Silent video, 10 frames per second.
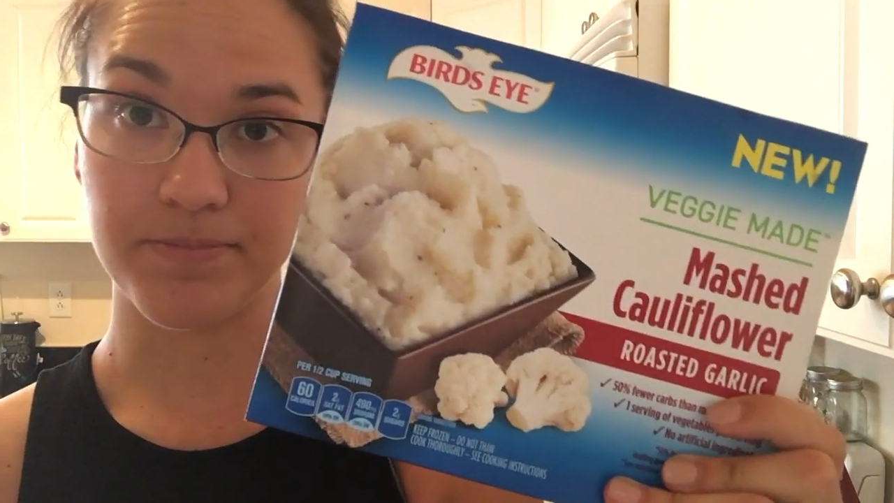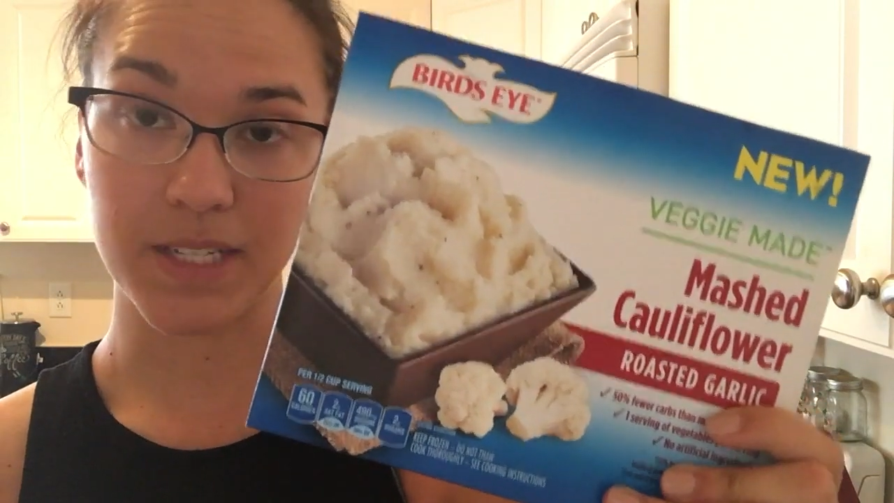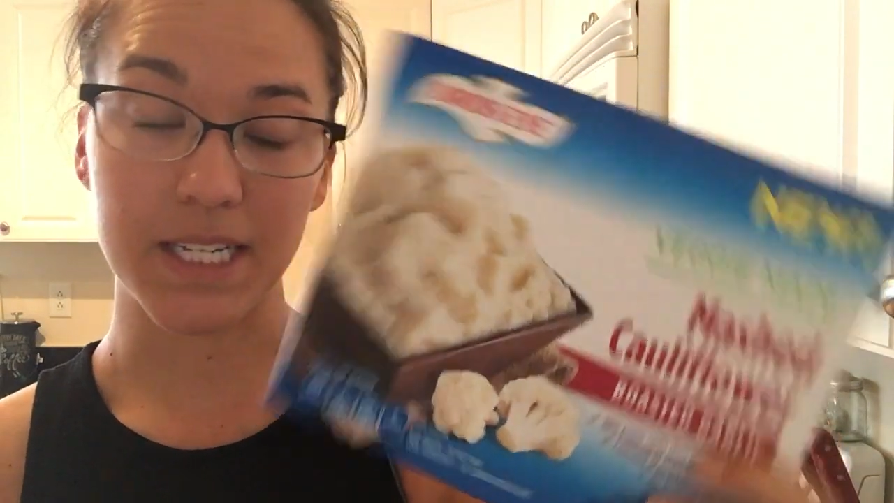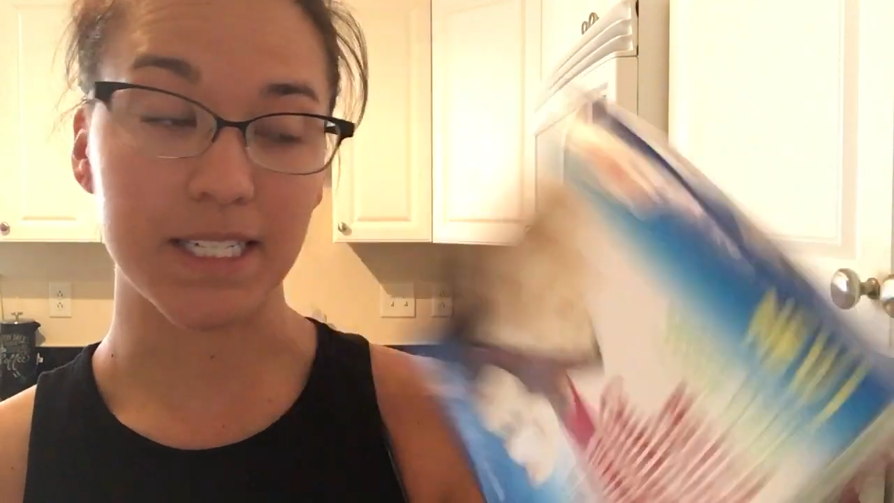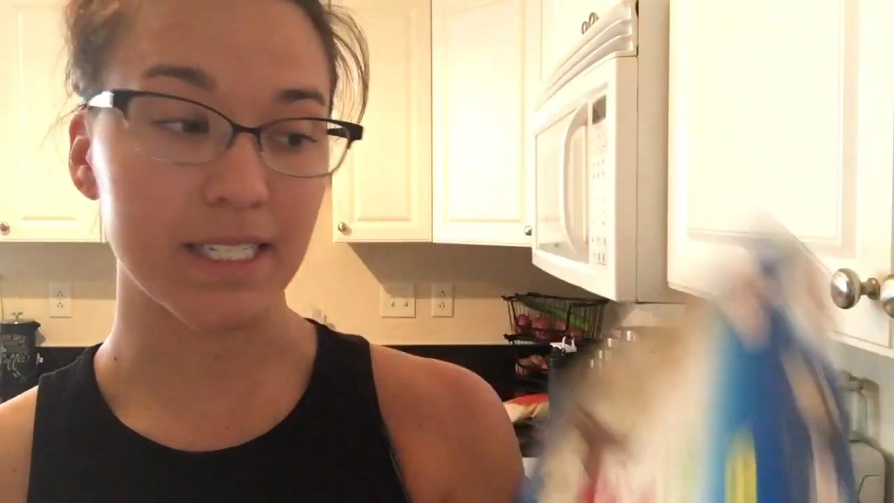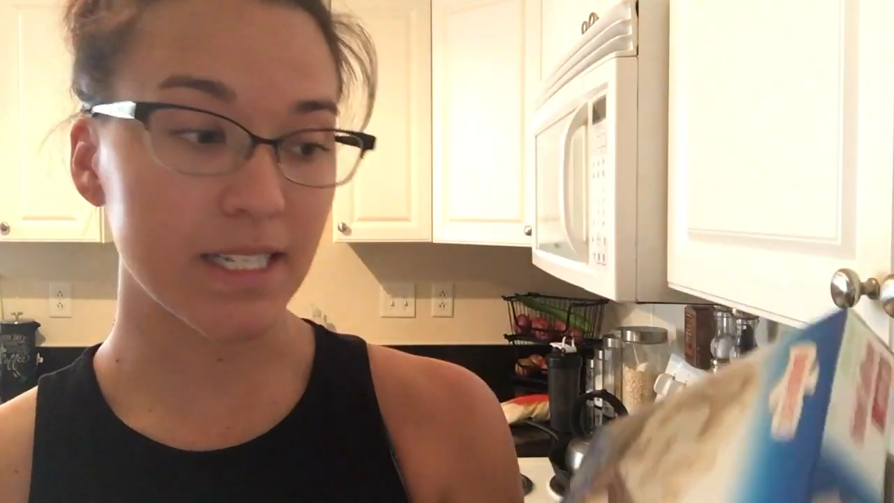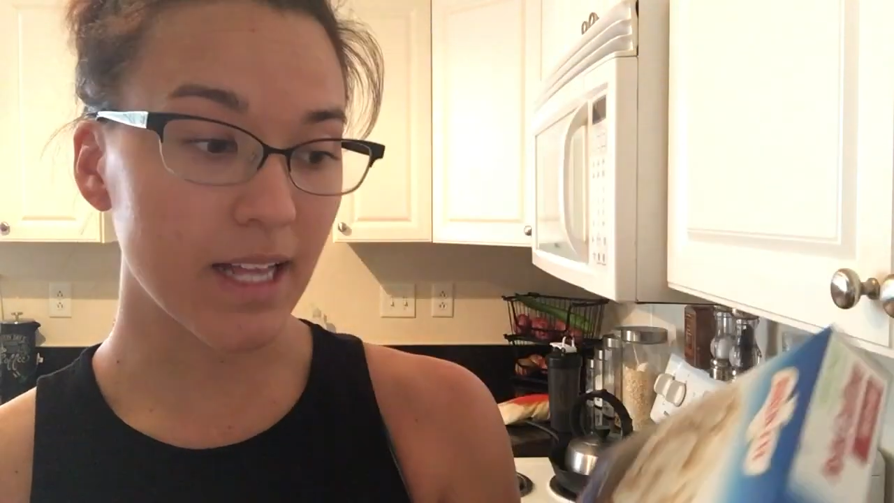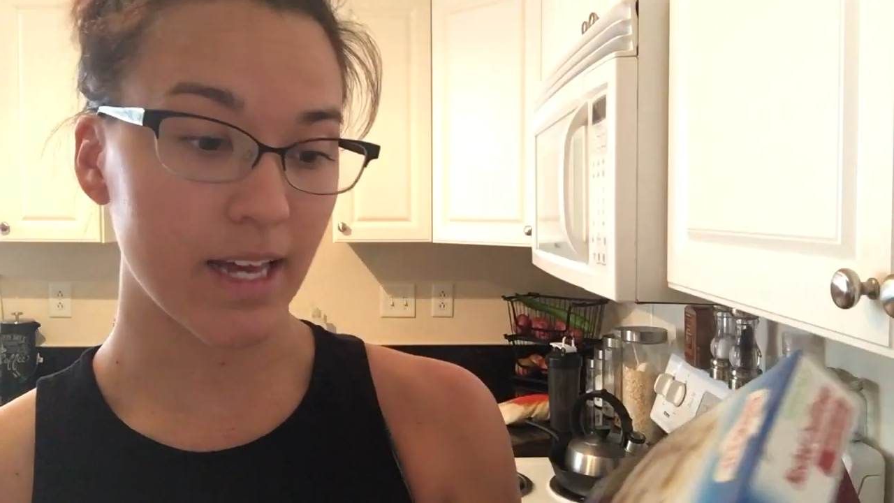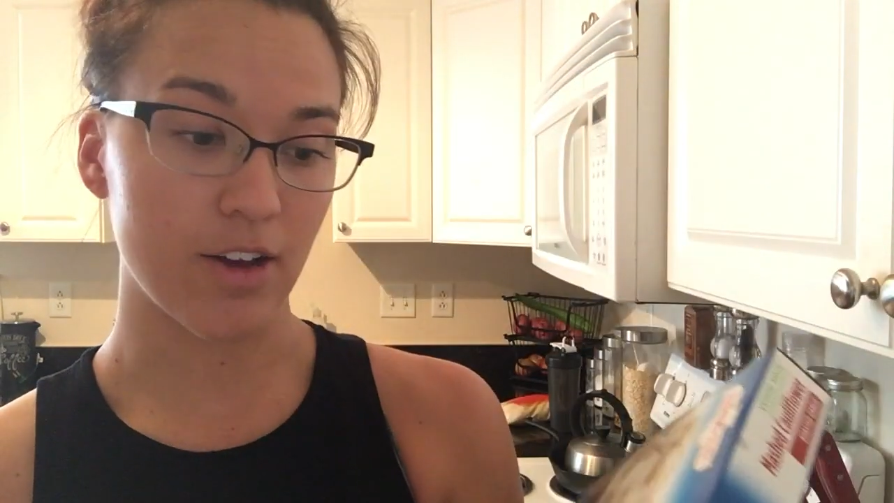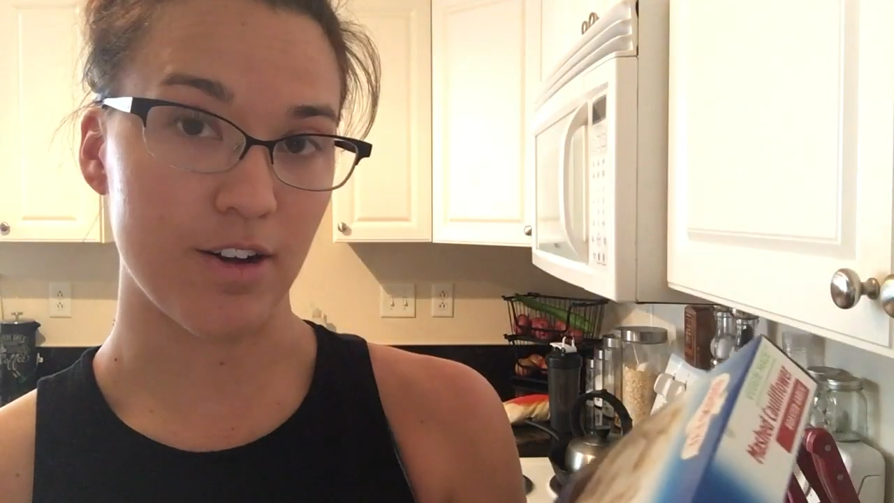He doesn't
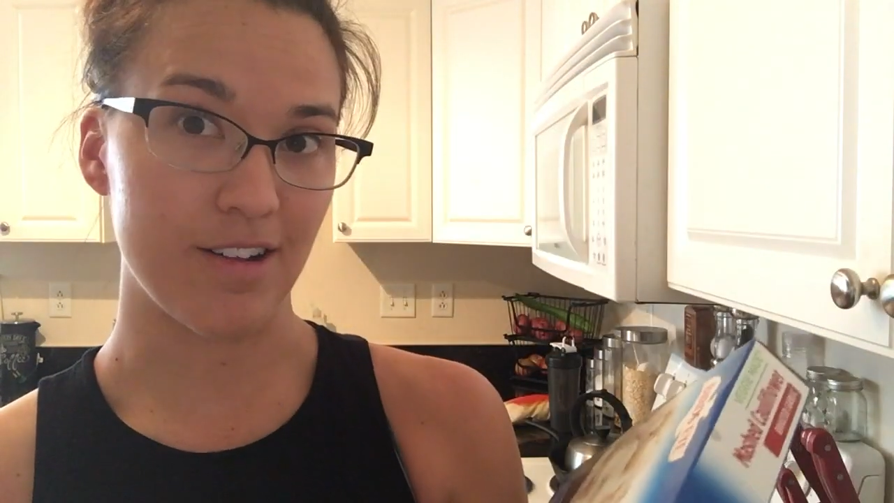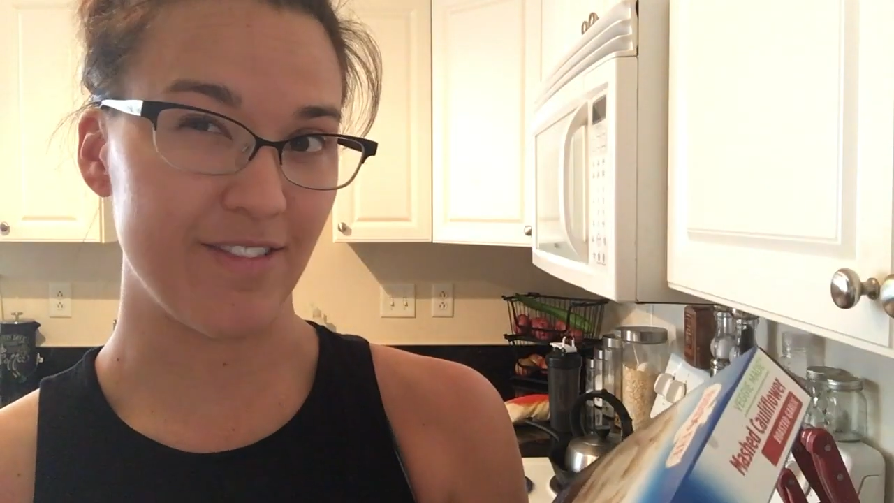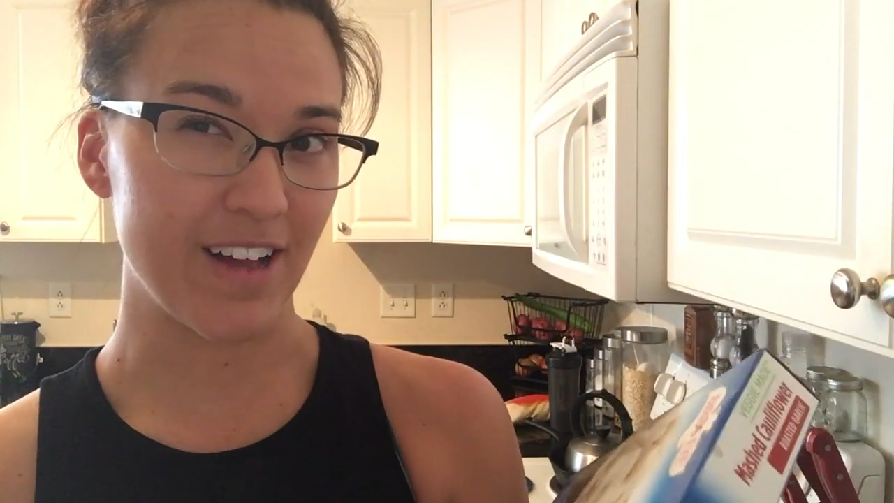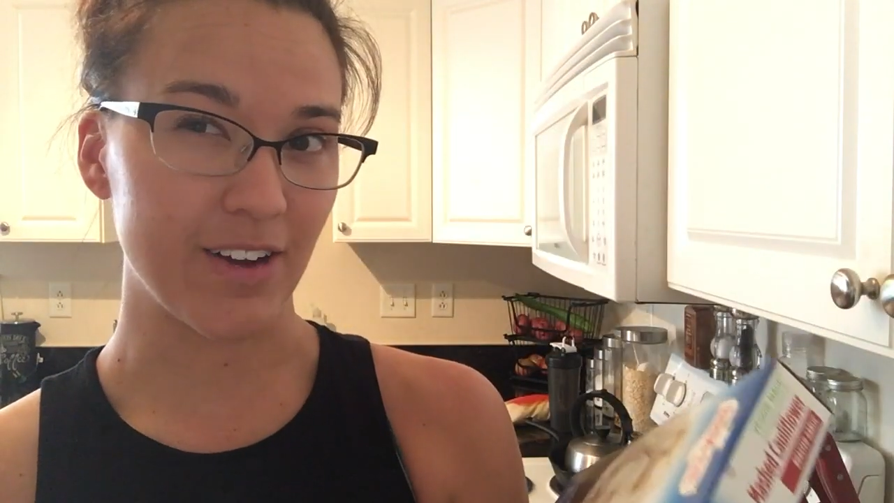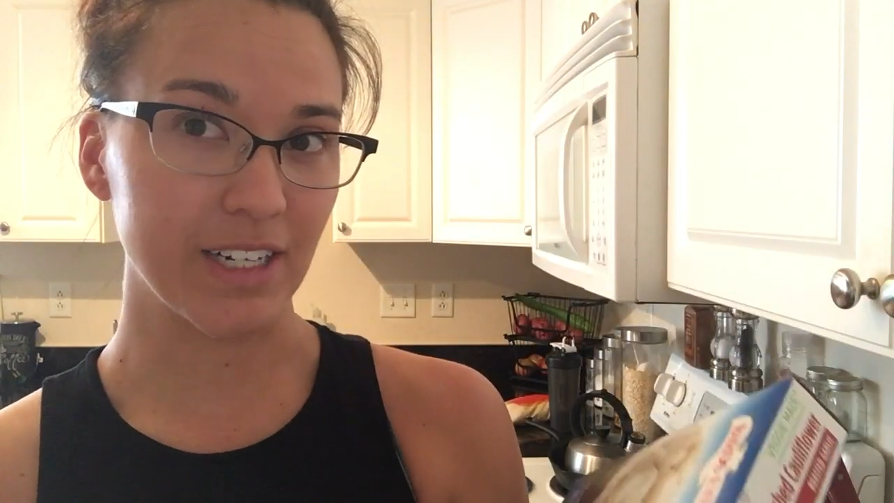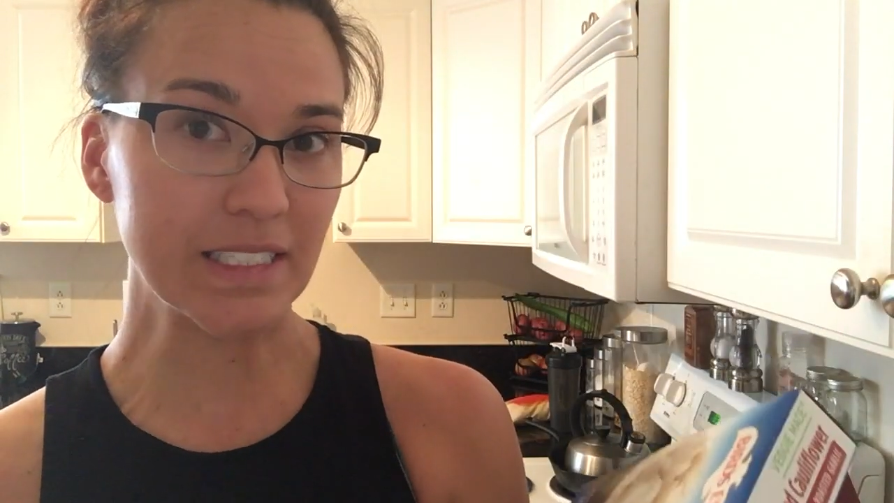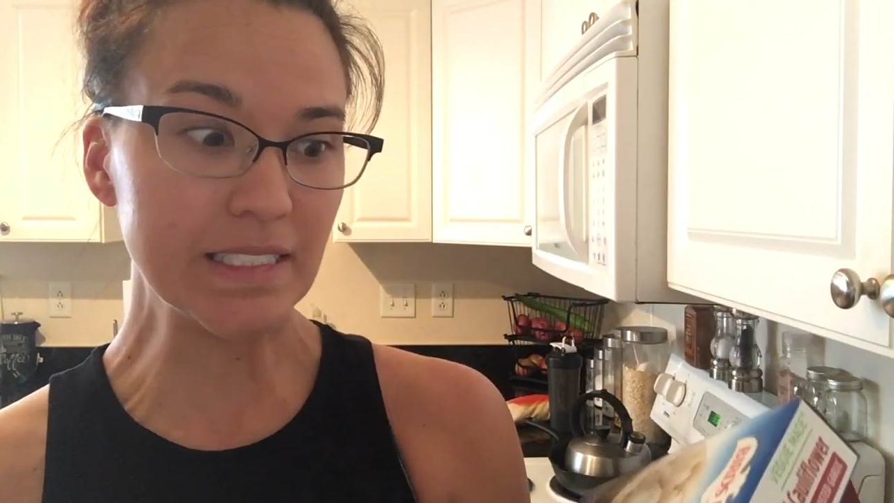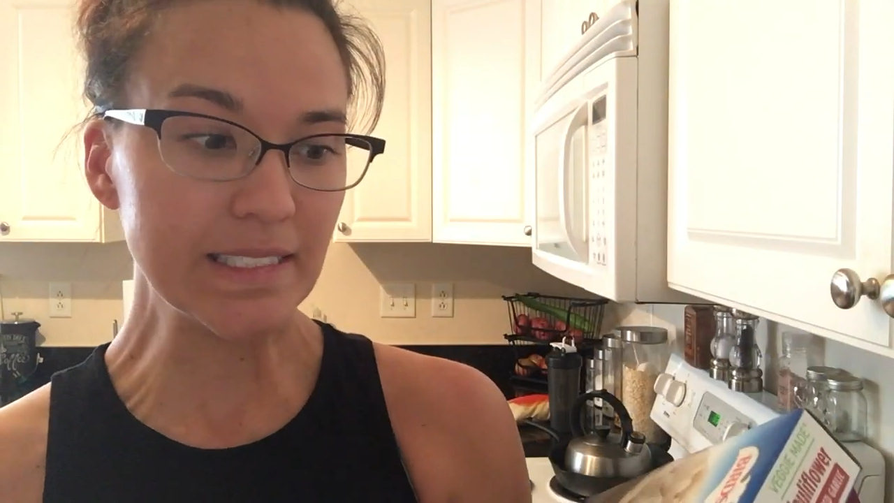like cauliflower.